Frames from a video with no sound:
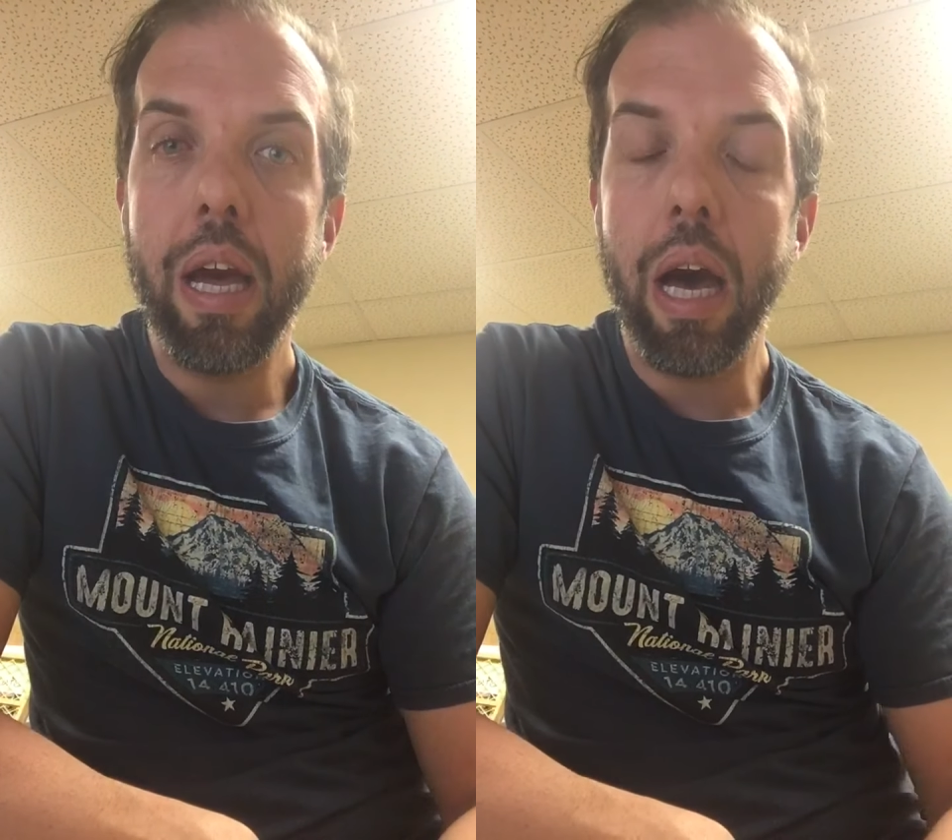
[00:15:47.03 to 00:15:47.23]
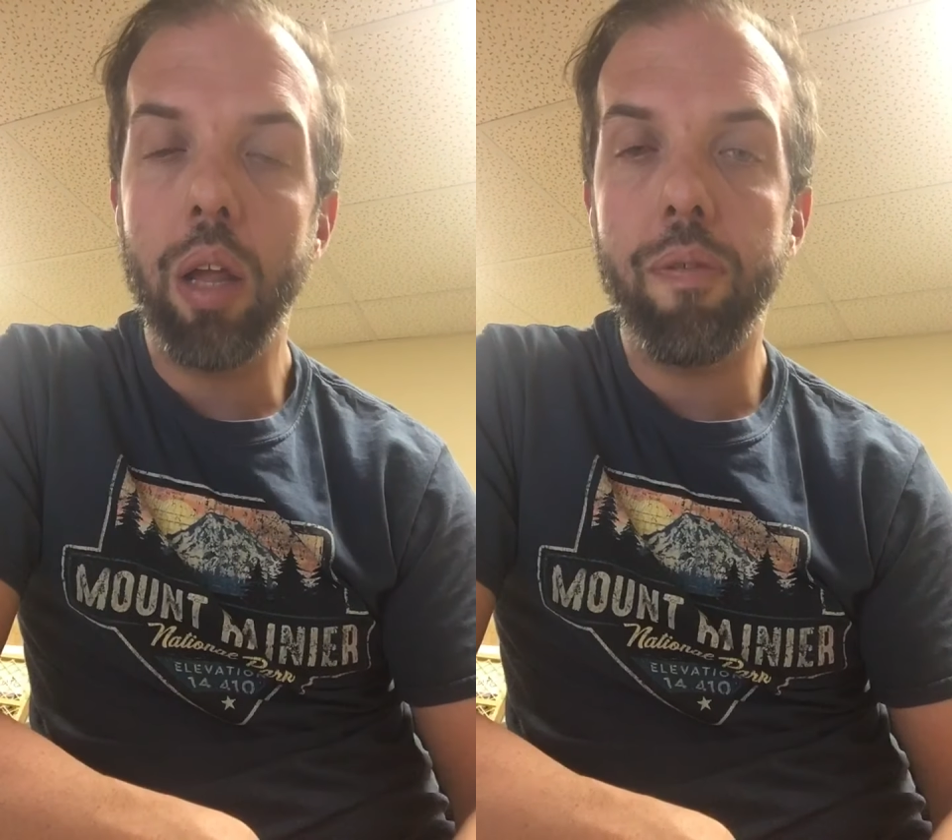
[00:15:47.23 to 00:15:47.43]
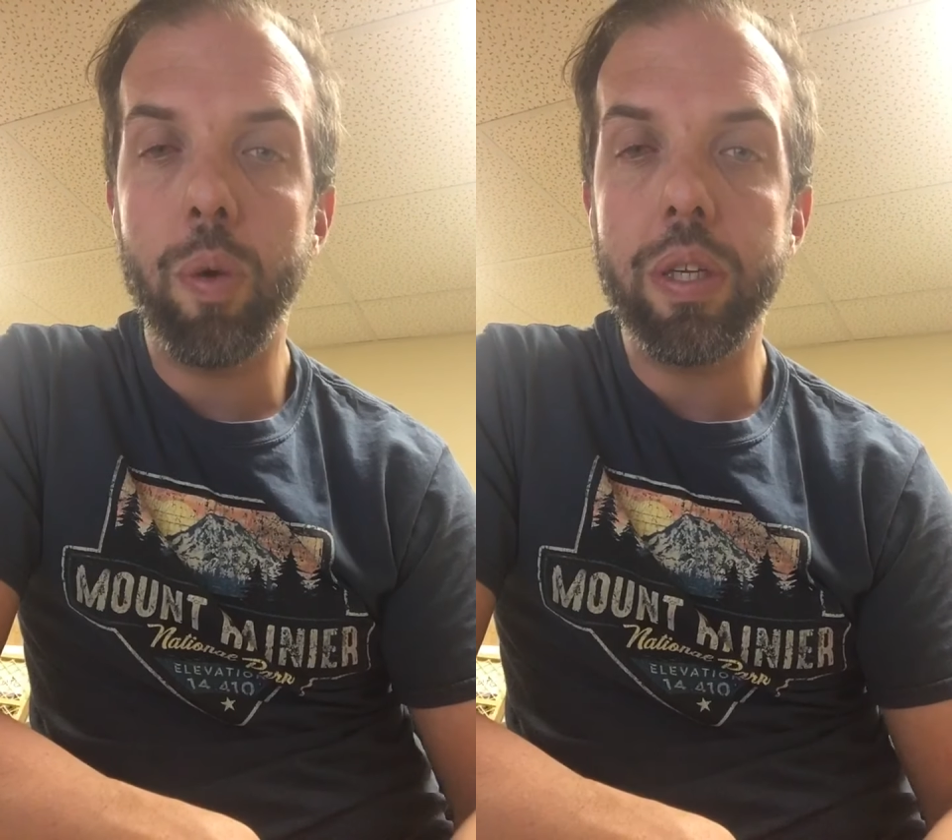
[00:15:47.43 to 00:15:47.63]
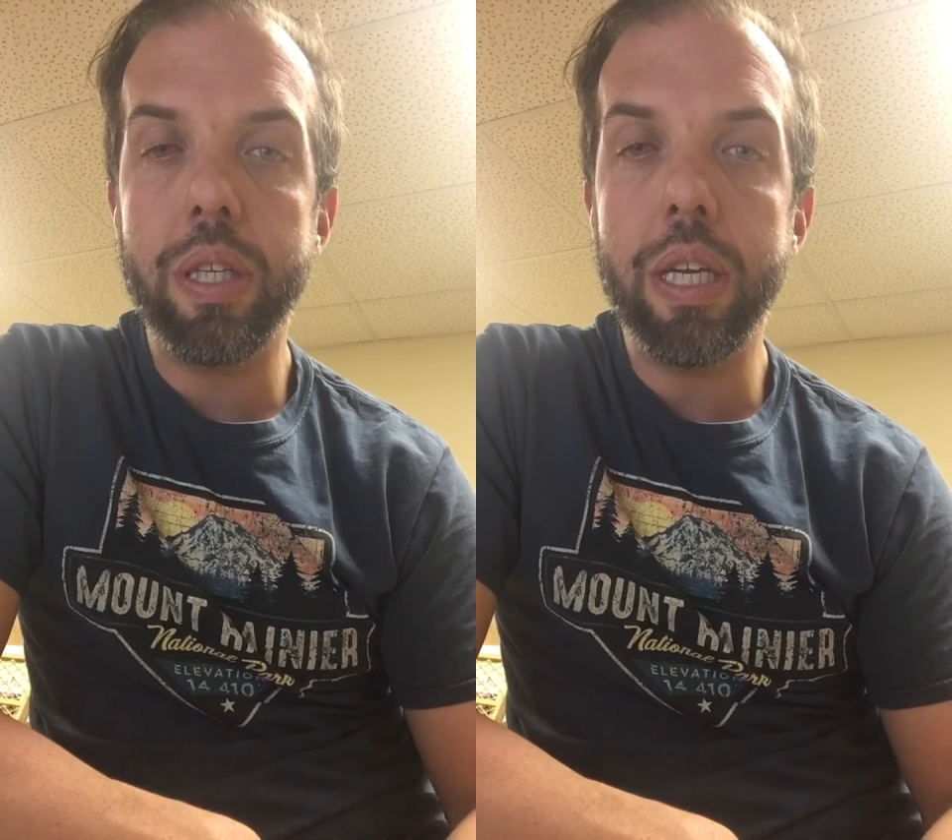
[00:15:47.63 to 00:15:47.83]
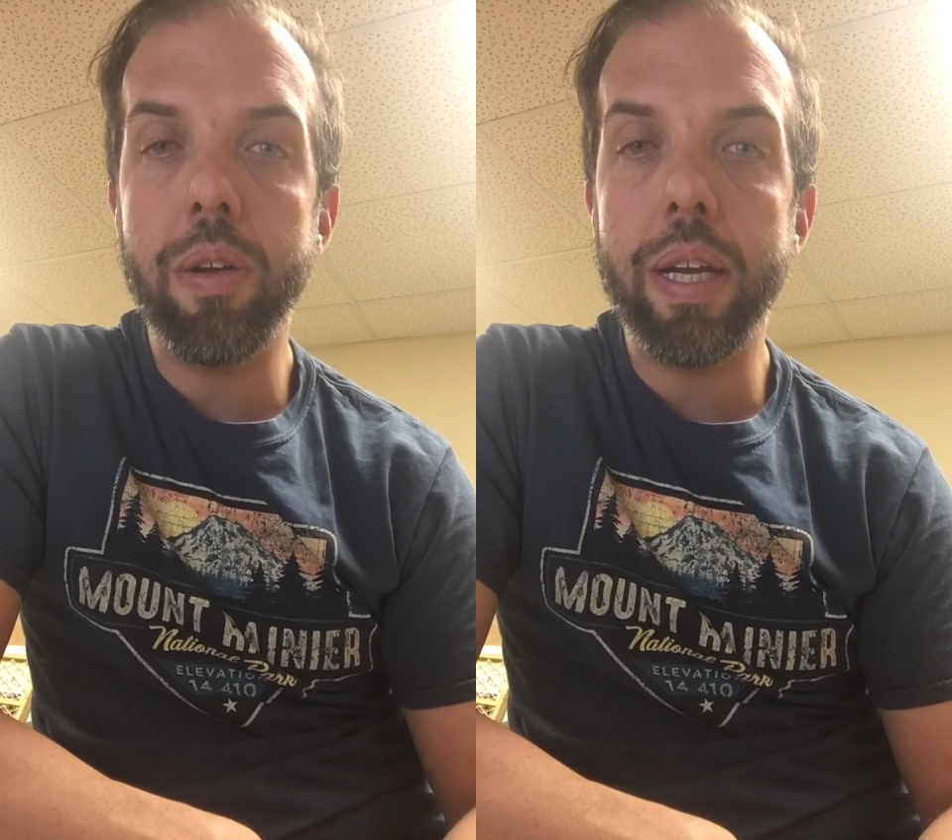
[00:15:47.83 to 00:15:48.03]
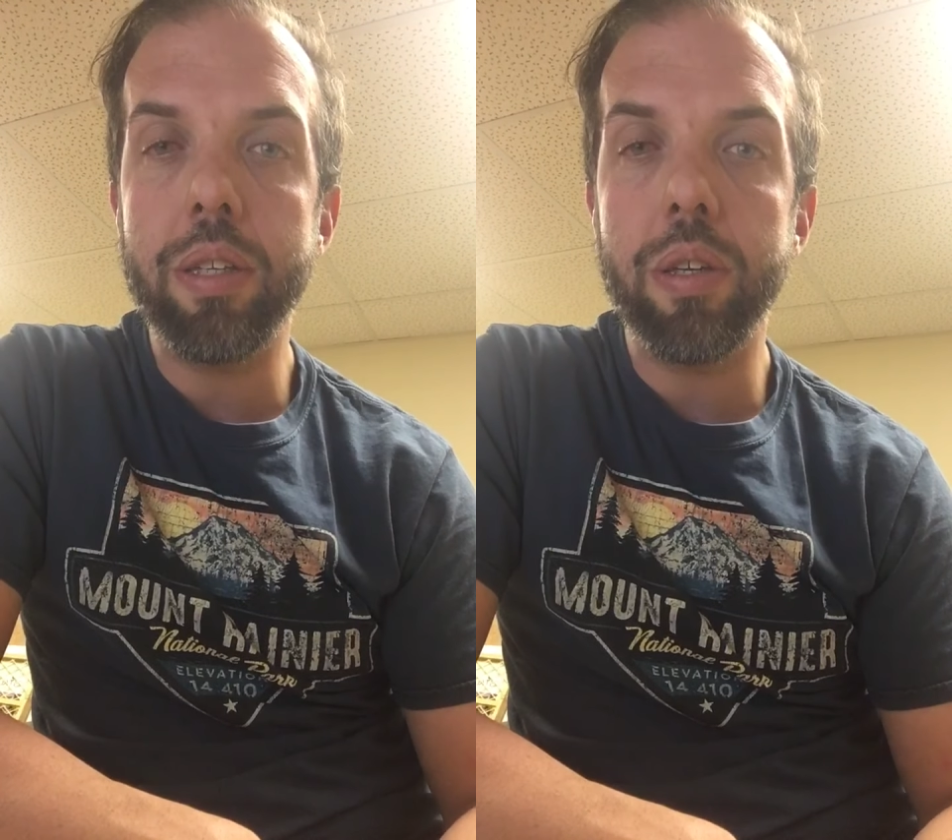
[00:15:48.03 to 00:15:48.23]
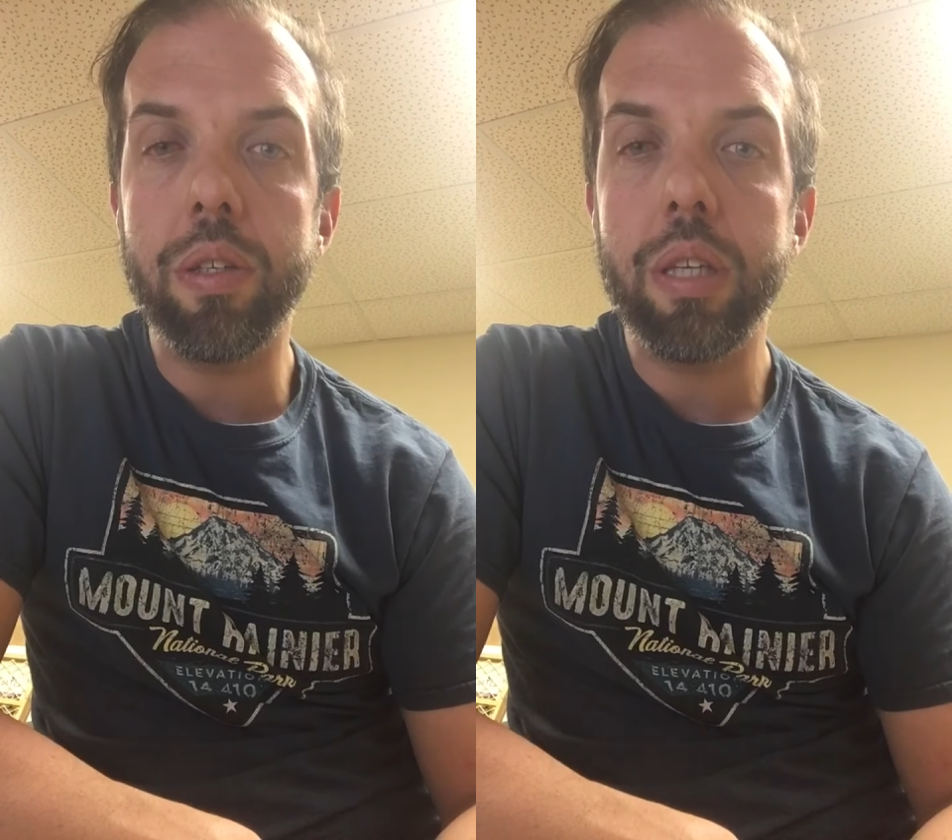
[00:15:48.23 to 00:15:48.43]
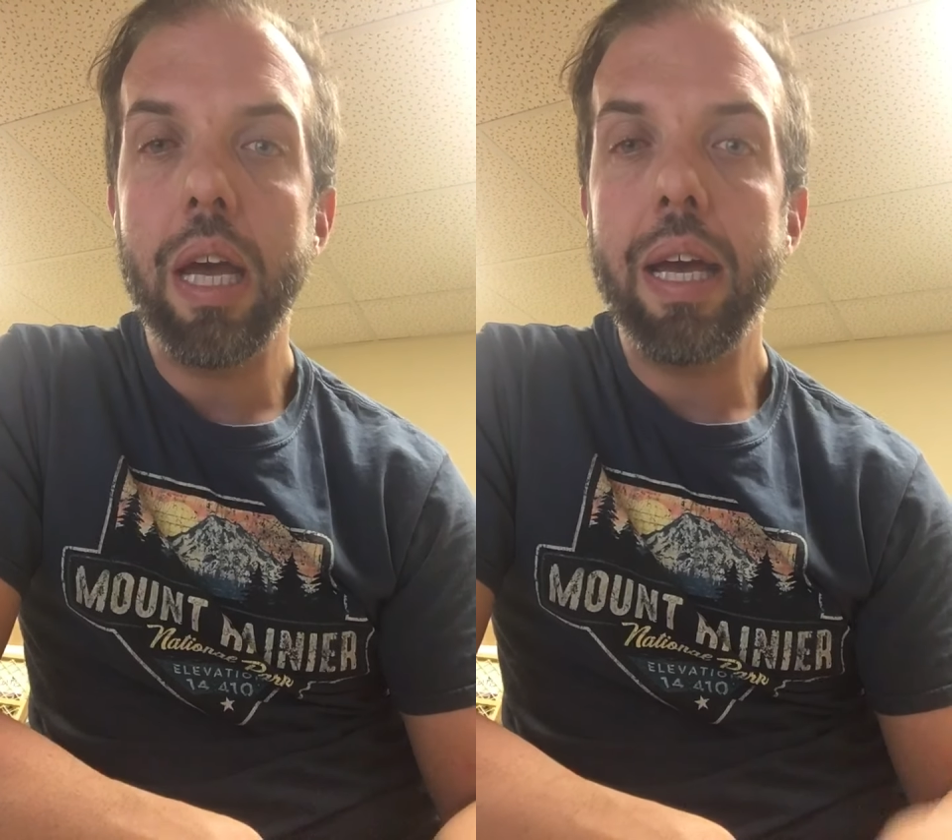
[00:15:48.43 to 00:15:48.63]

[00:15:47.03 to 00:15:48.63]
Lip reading: I look forward to seeing your answers.